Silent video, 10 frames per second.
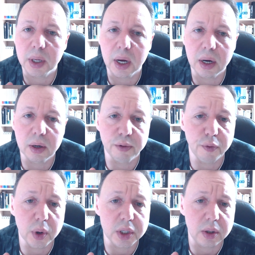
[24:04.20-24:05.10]
Uh, look
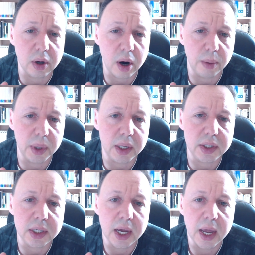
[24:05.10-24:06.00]
forward to your
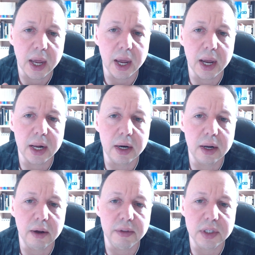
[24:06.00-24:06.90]
comments. And uh,
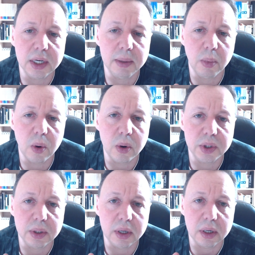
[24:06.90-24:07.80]
if there's any more
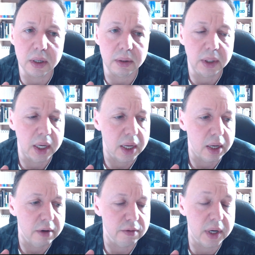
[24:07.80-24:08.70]
uh,
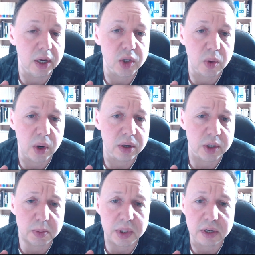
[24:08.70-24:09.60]
videos you want on
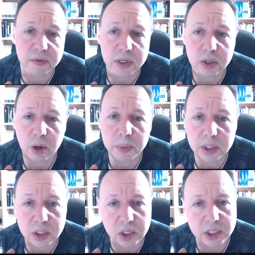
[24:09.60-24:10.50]
specific
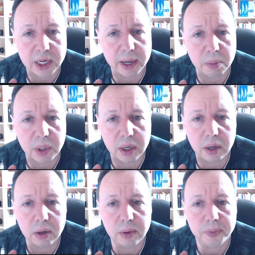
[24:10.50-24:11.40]
topics, just let me
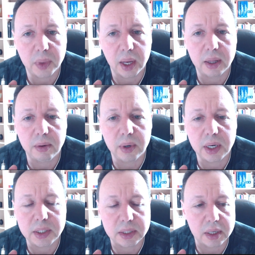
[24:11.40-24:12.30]
know.
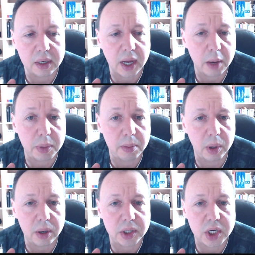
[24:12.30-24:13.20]
Otherwise, uh, happy
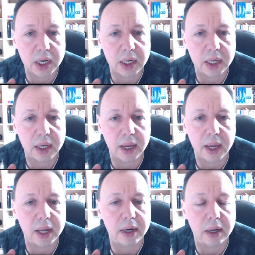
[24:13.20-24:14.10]
blockchaining
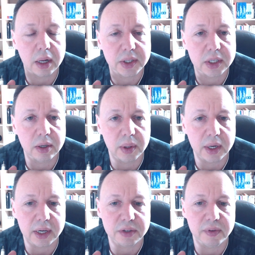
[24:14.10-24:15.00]
and I'll see you in the
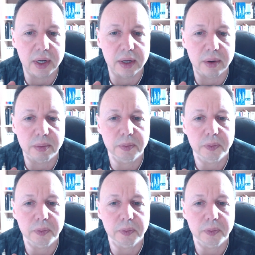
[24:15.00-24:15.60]
next video.